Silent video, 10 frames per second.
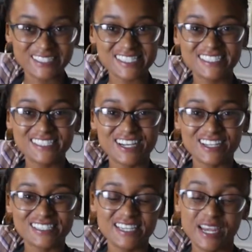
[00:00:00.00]
What's good,
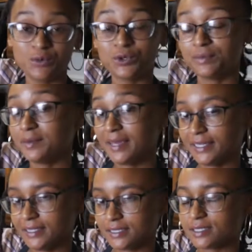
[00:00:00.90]
y'all? Today we'll be
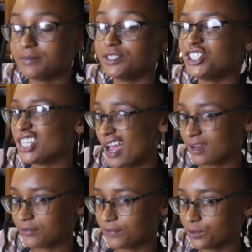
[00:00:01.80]
making some
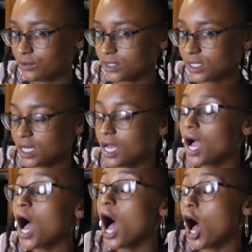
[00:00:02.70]
jackfruit
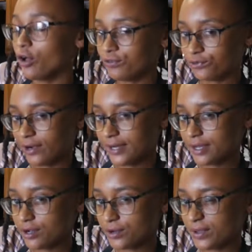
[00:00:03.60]

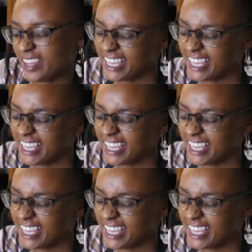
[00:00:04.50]
Alfredo.